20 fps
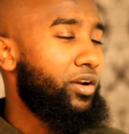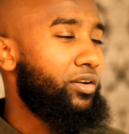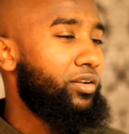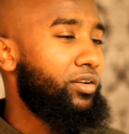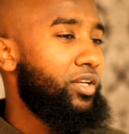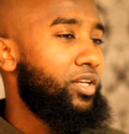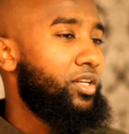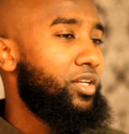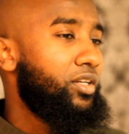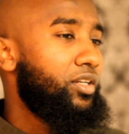
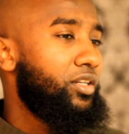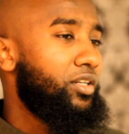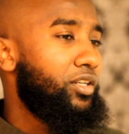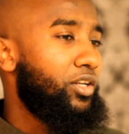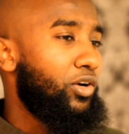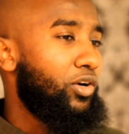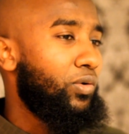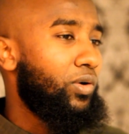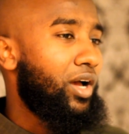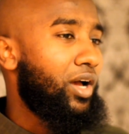where,
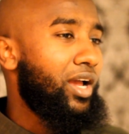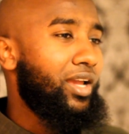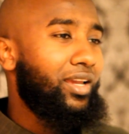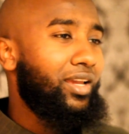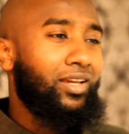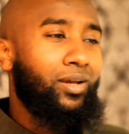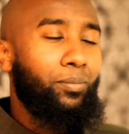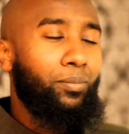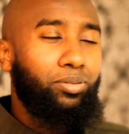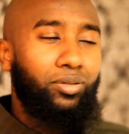you know,
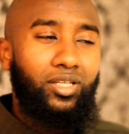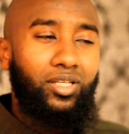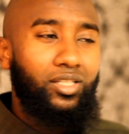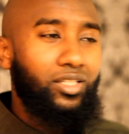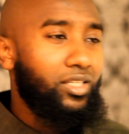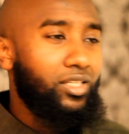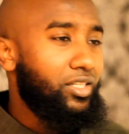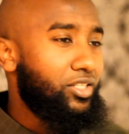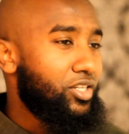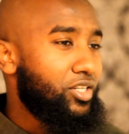I
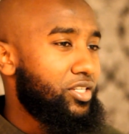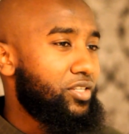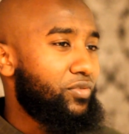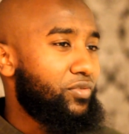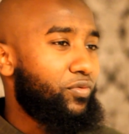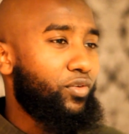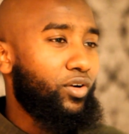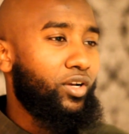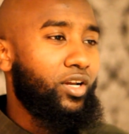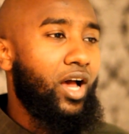completely
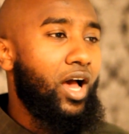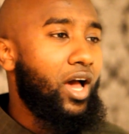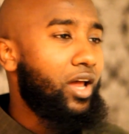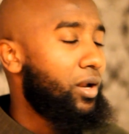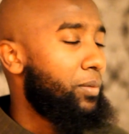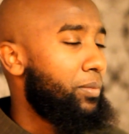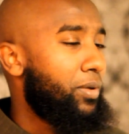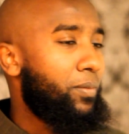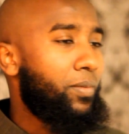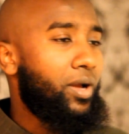just
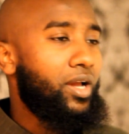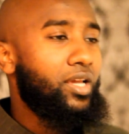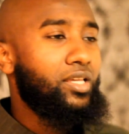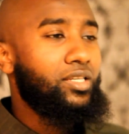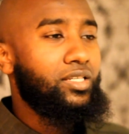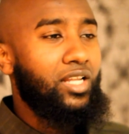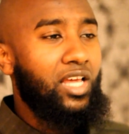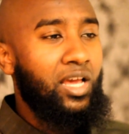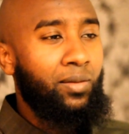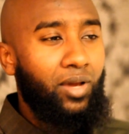forgot about my
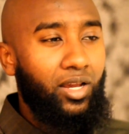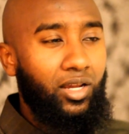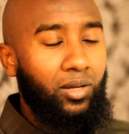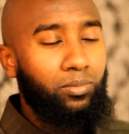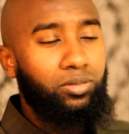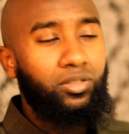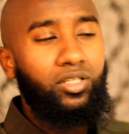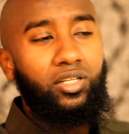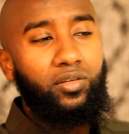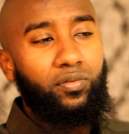Islam. I
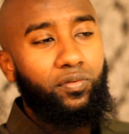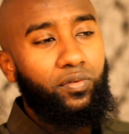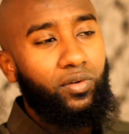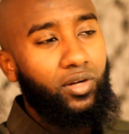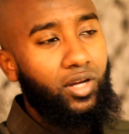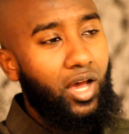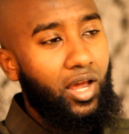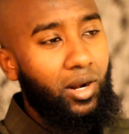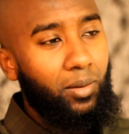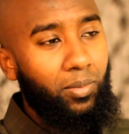completely
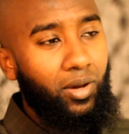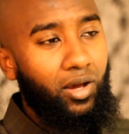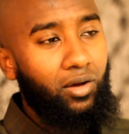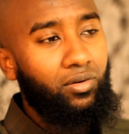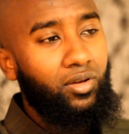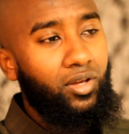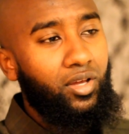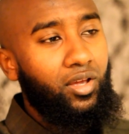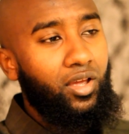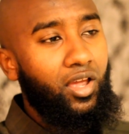forgot
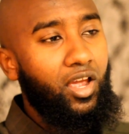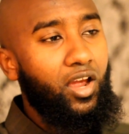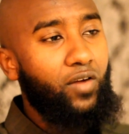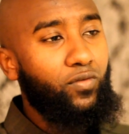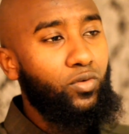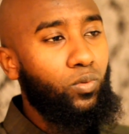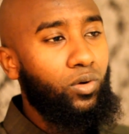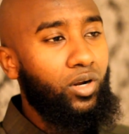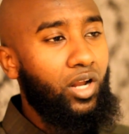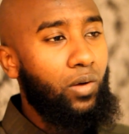about
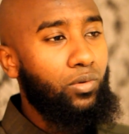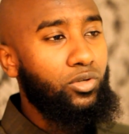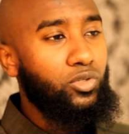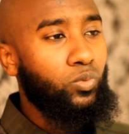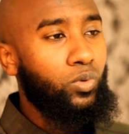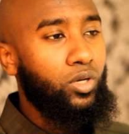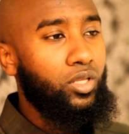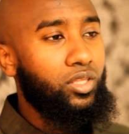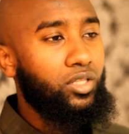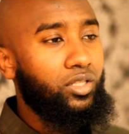everyone I
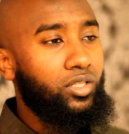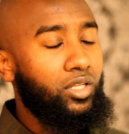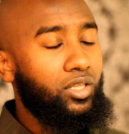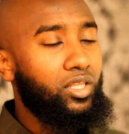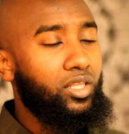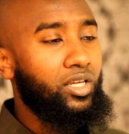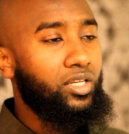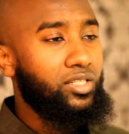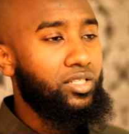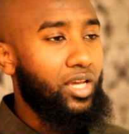was with and
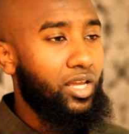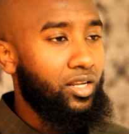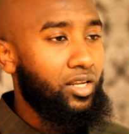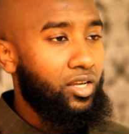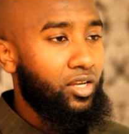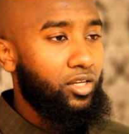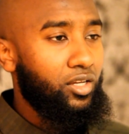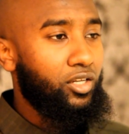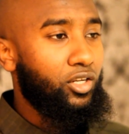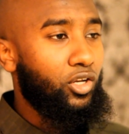the things
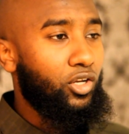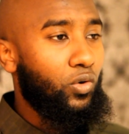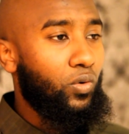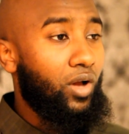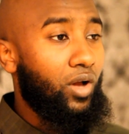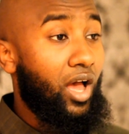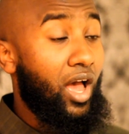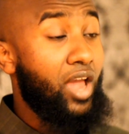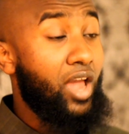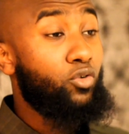that, you
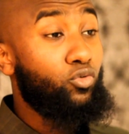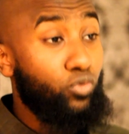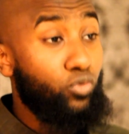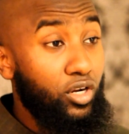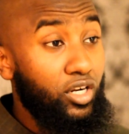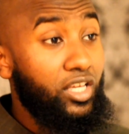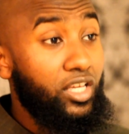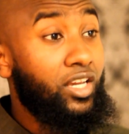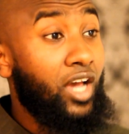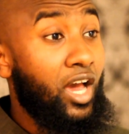know, I
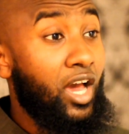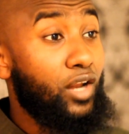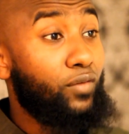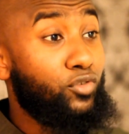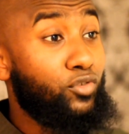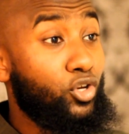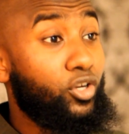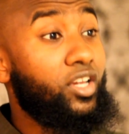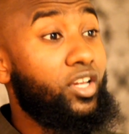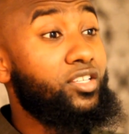really
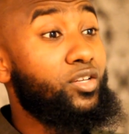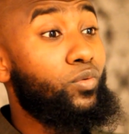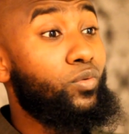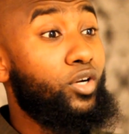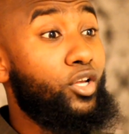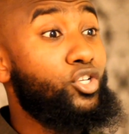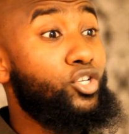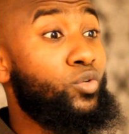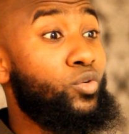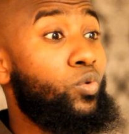kind of took as
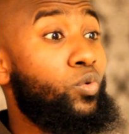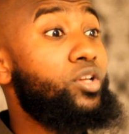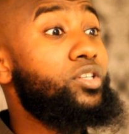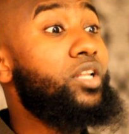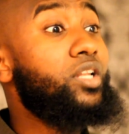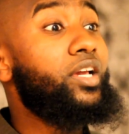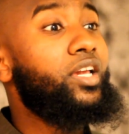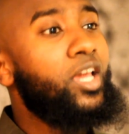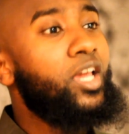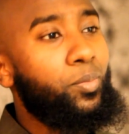a religion
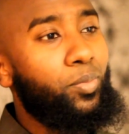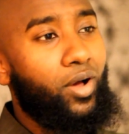was like